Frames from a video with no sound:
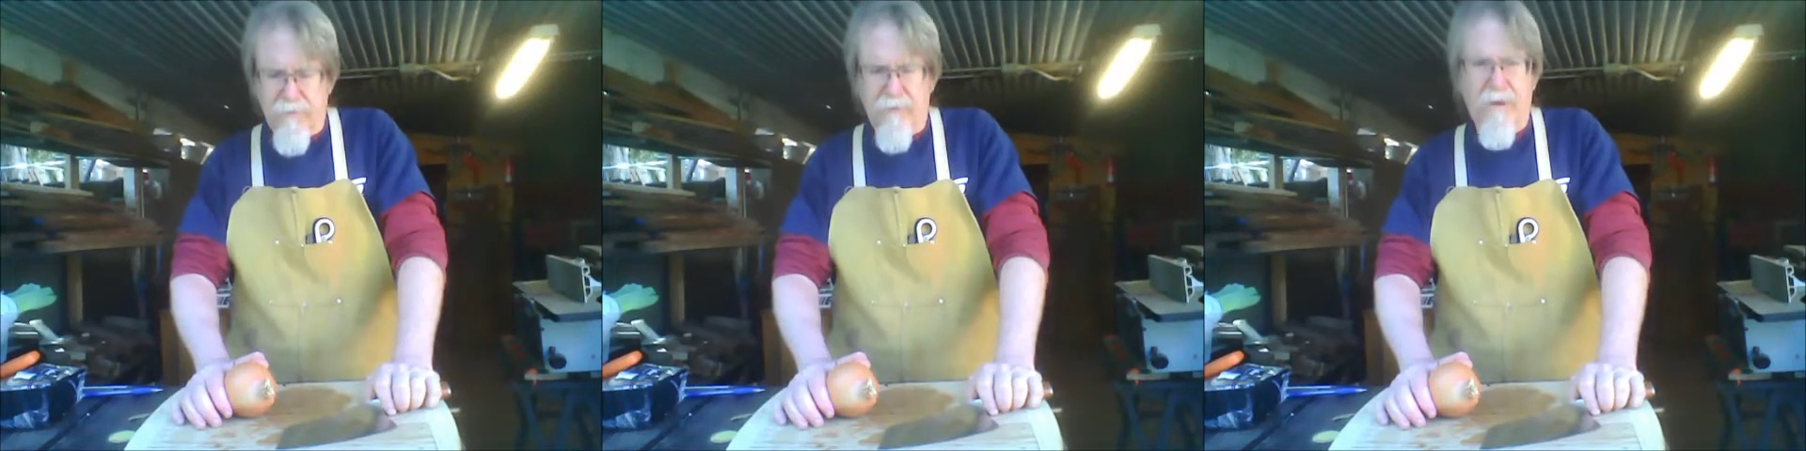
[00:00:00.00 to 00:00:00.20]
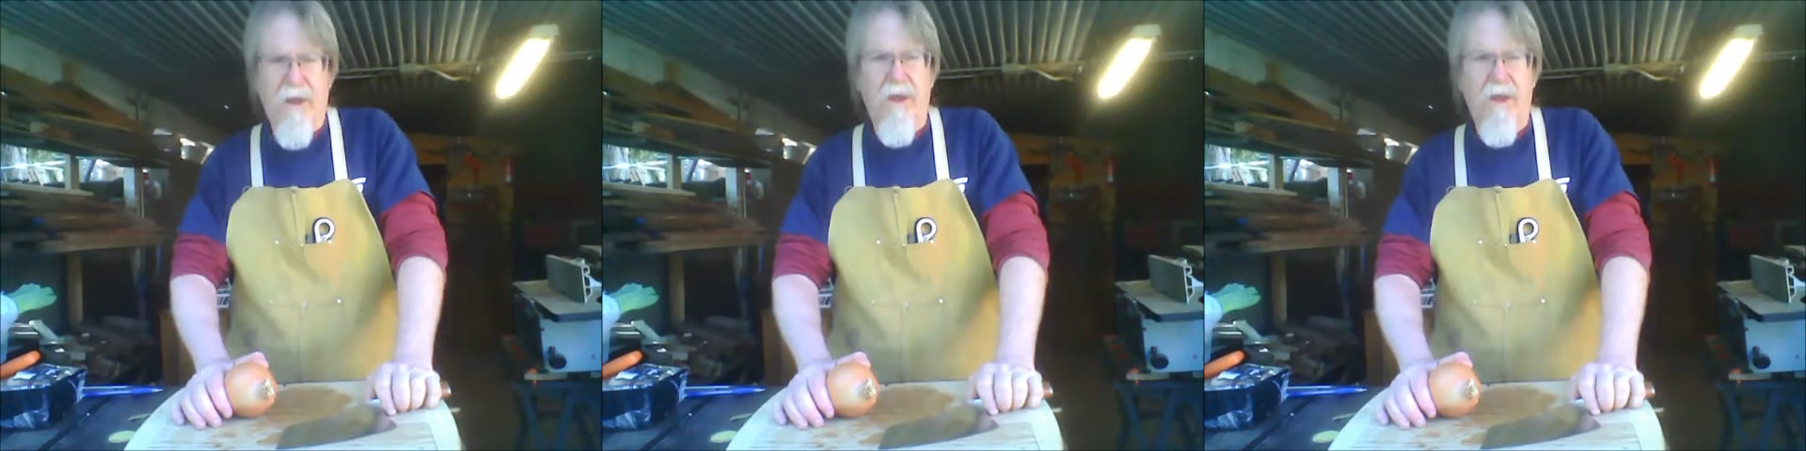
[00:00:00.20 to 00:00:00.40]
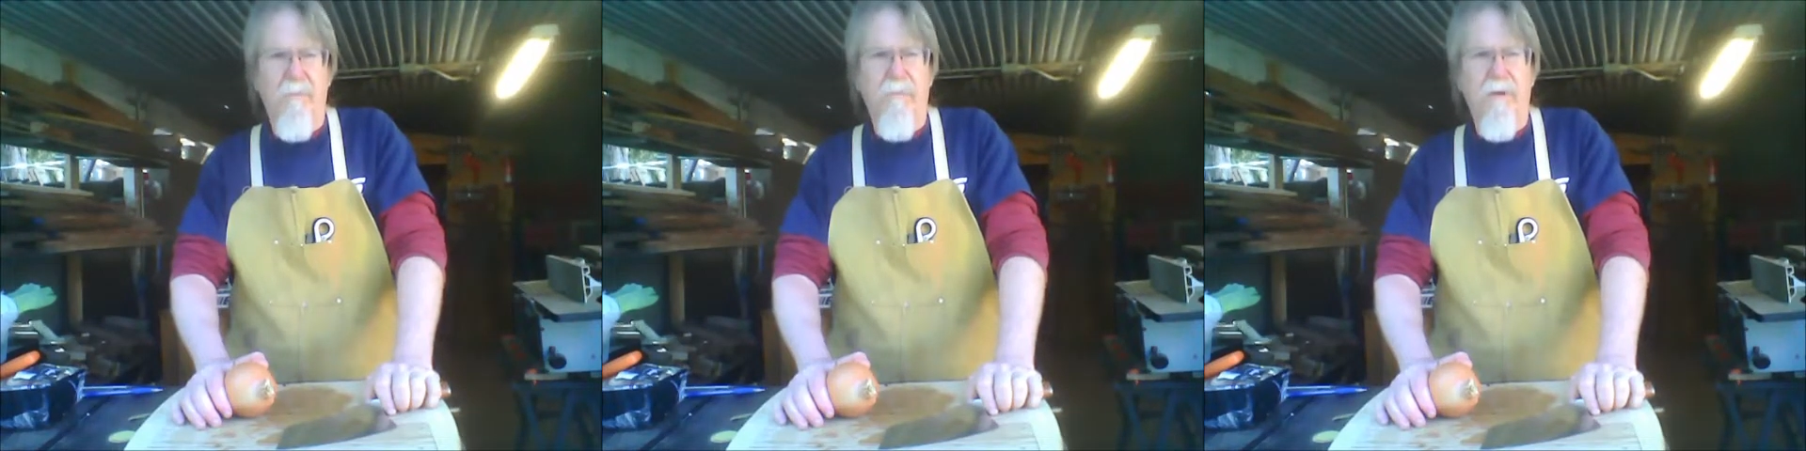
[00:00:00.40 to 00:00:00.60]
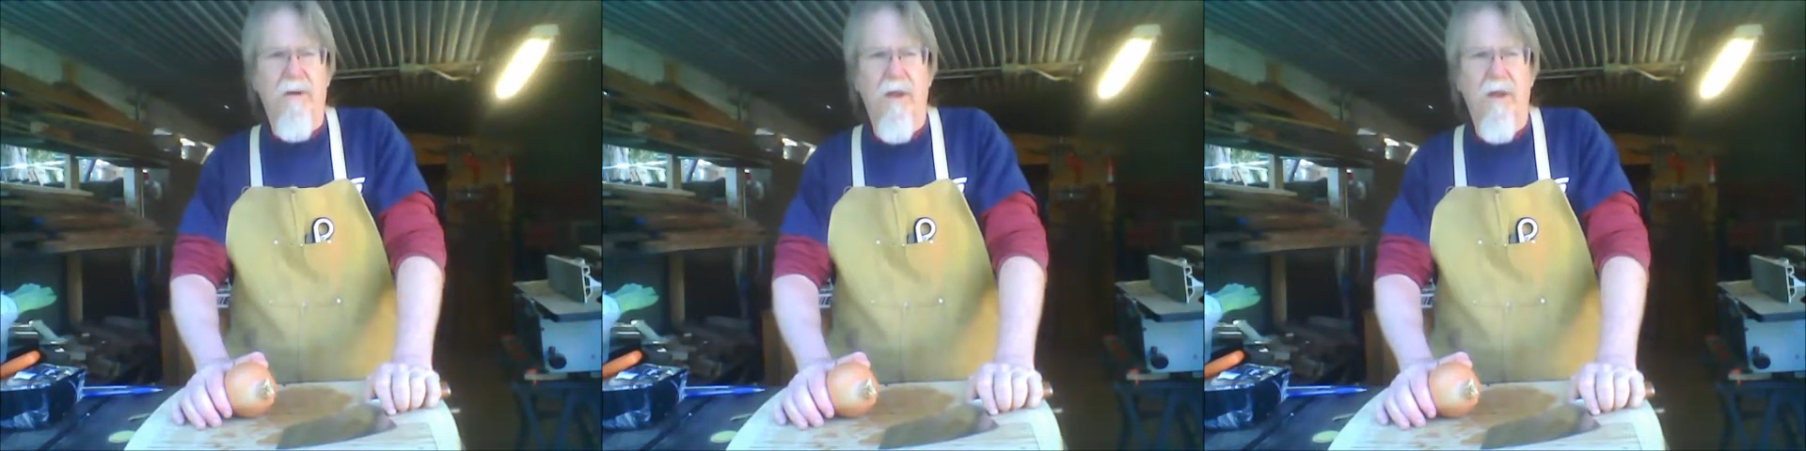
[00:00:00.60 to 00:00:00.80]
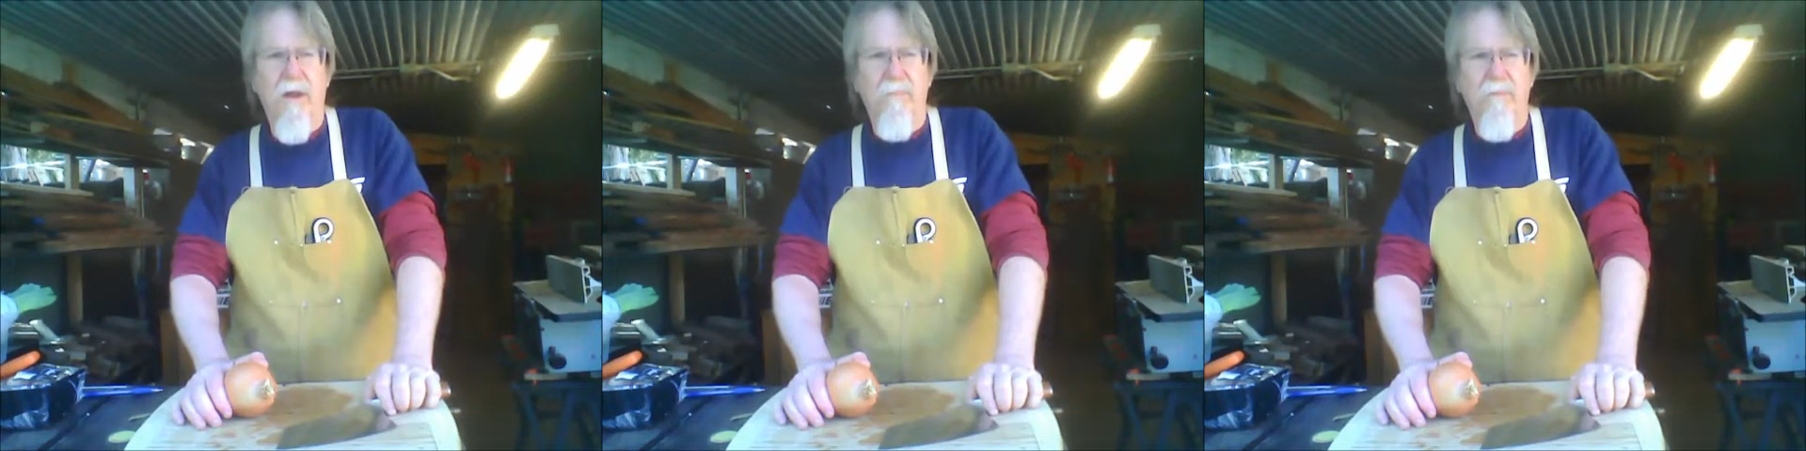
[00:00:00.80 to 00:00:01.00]
you got to be
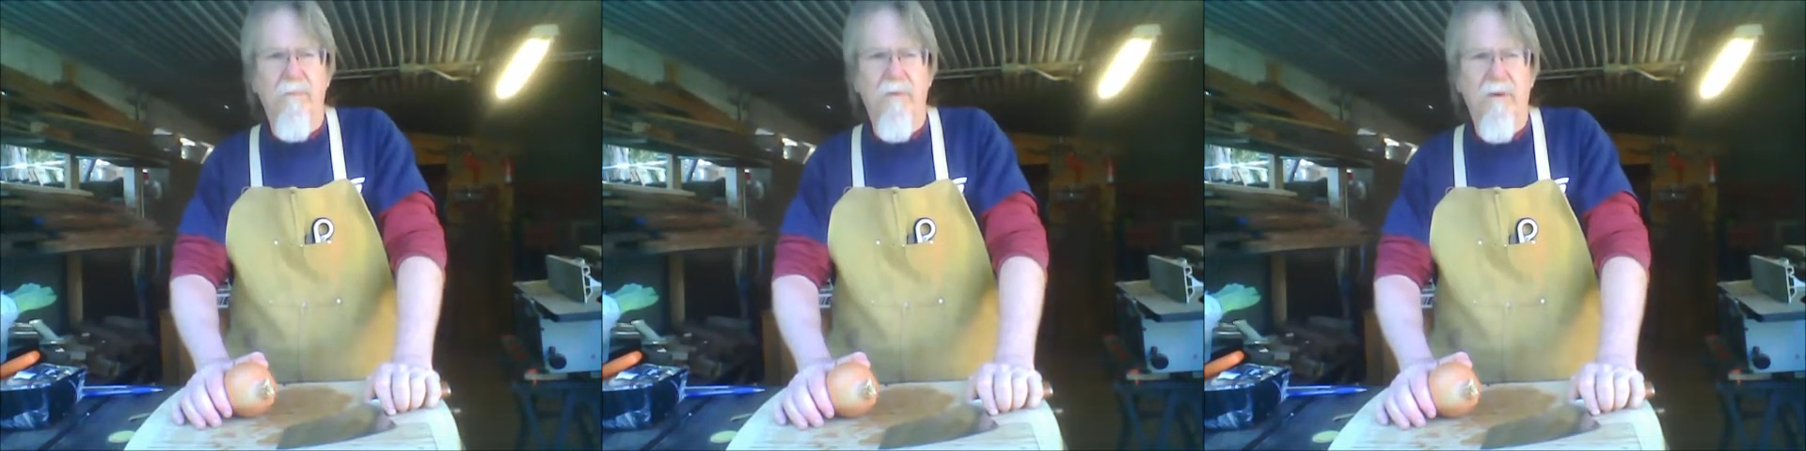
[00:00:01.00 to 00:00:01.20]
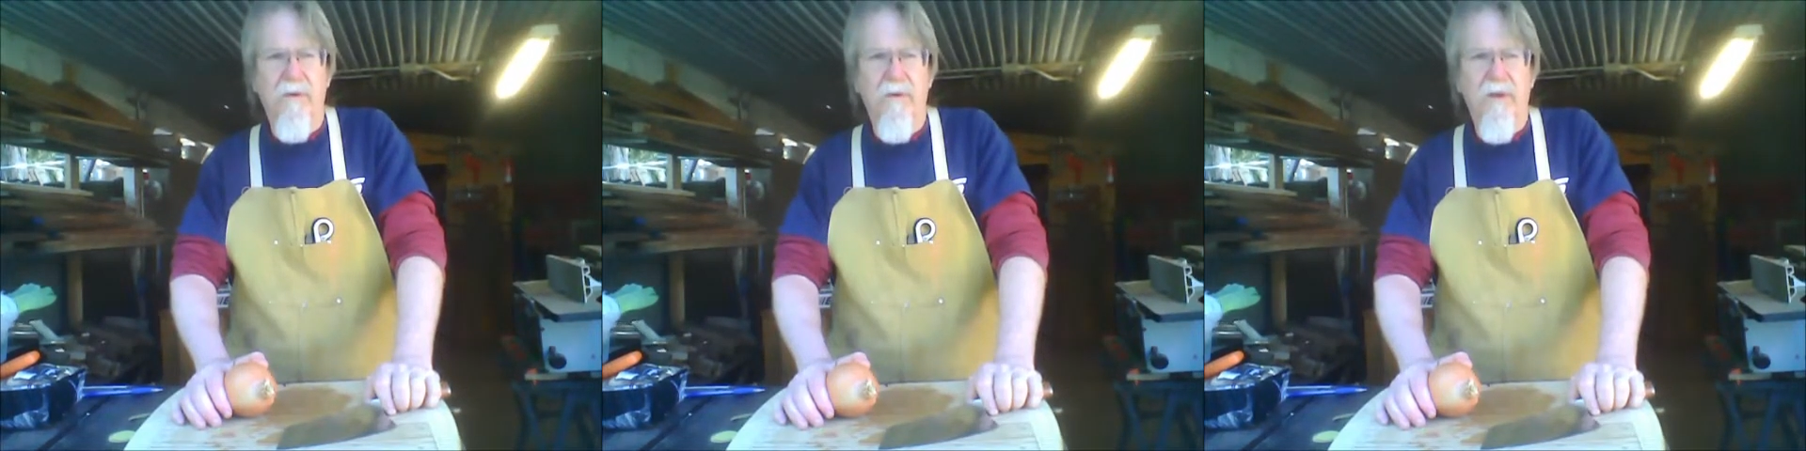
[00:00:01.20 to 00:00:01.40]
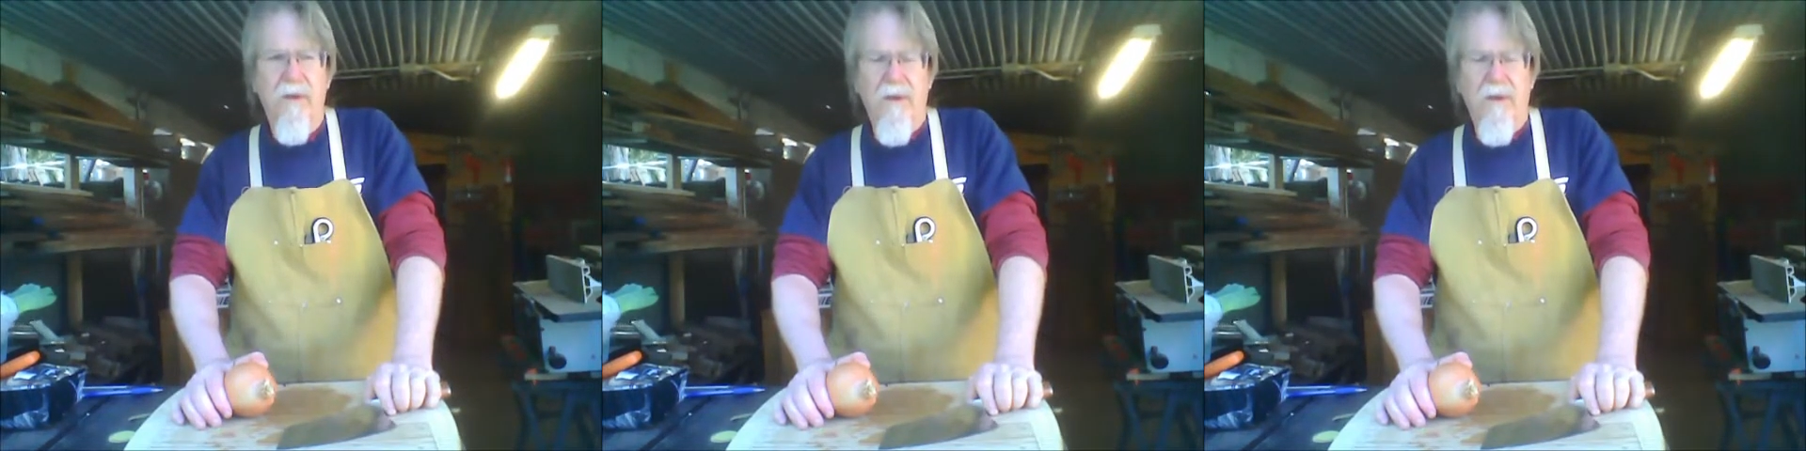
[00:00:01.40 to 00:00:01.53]
clumsy,